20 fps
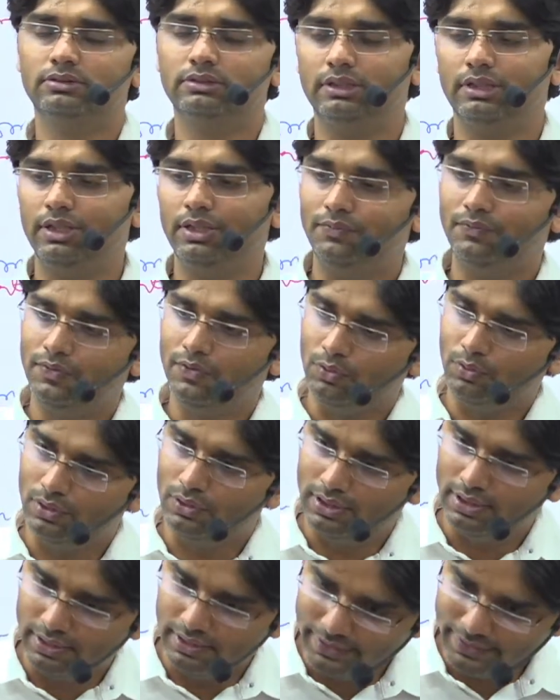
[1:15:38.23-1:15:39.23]
if you will
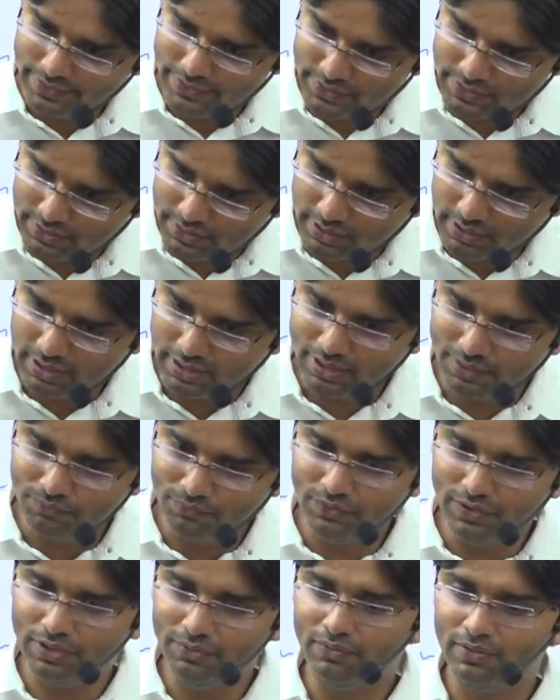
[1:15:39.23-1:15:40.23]
read history,
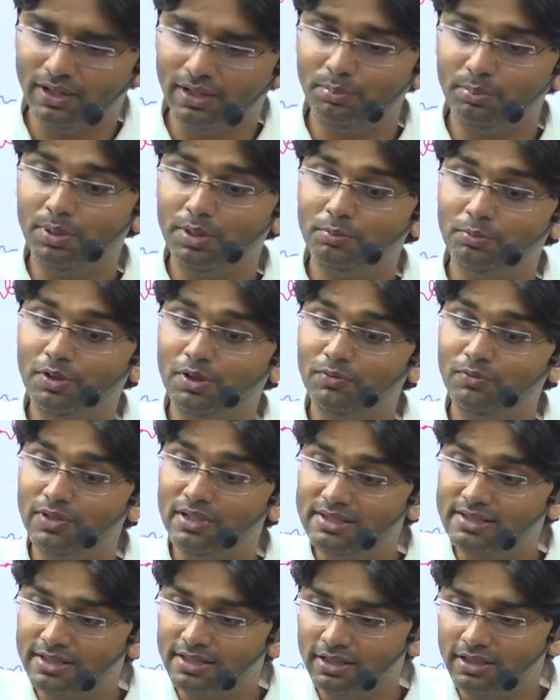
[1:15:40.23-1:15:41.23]
everywhere people
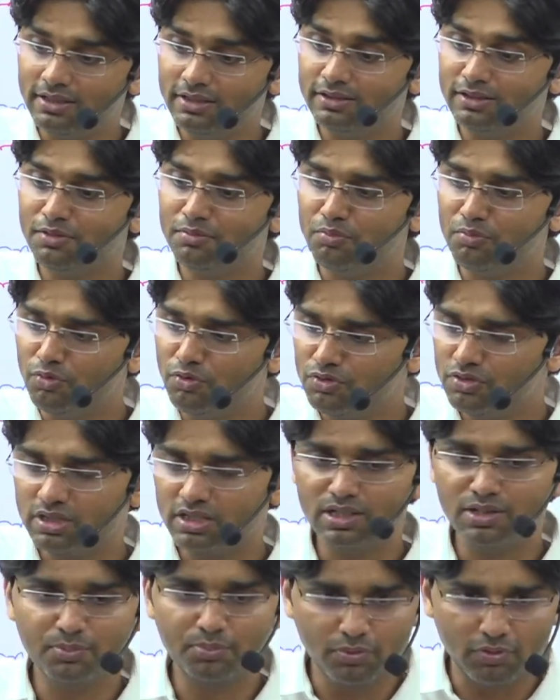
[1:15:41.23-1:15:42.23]
will say the most
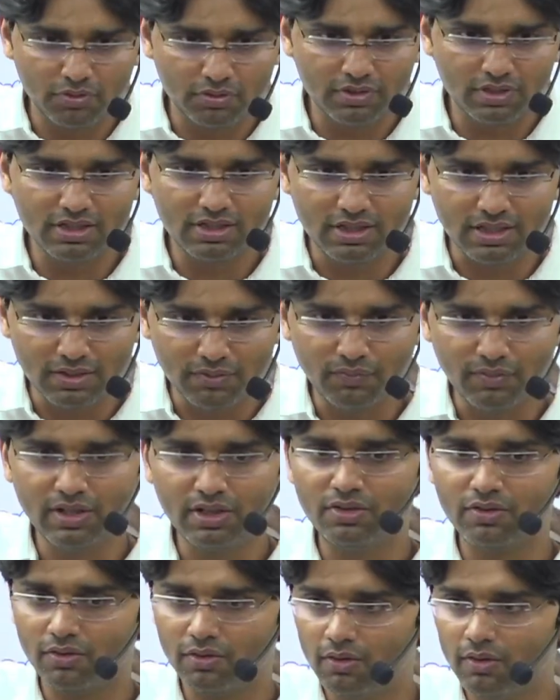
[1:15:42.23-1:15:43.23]
important
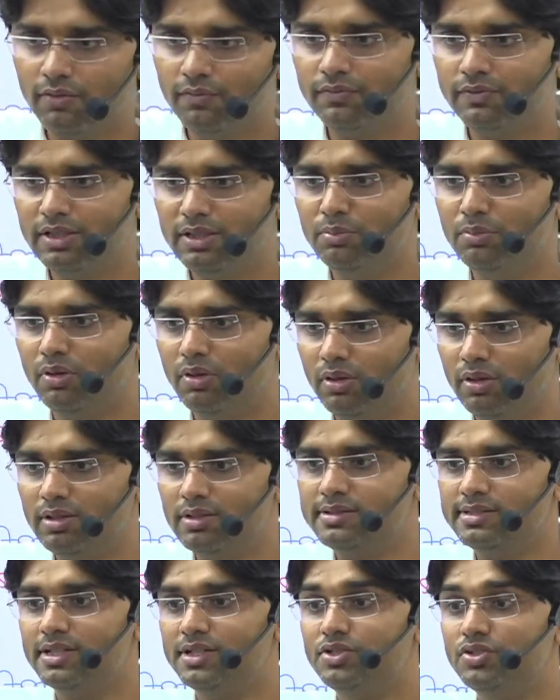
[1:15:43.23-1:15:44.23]
event of the modern
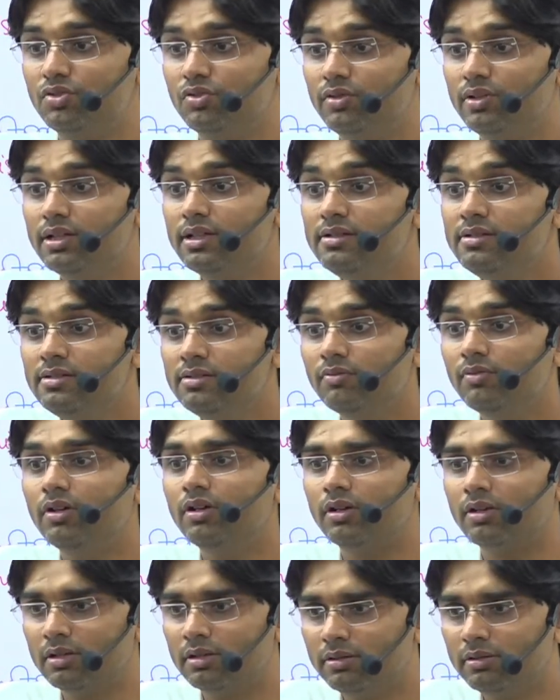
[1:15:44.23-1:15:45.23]
century is
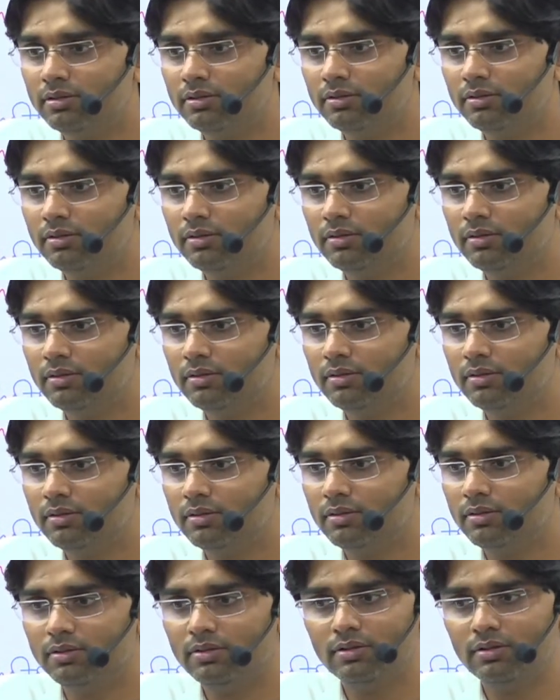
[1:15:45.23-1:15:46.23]
what?
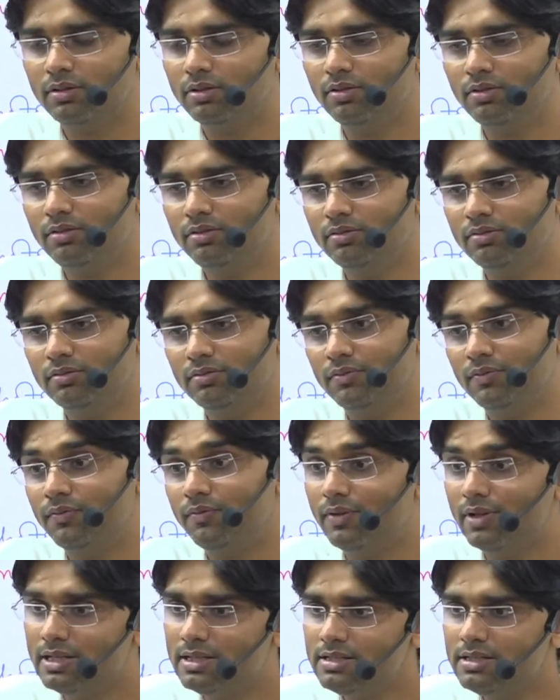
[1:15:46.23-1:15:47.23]
No,
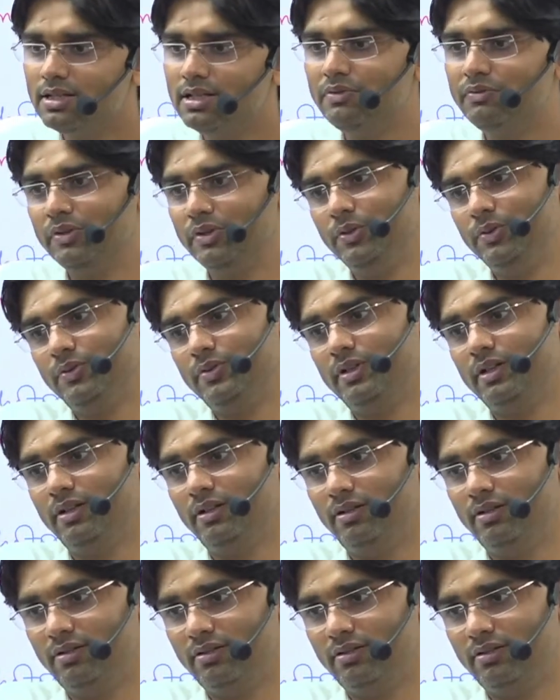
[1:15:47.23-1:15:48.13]
French Revolution.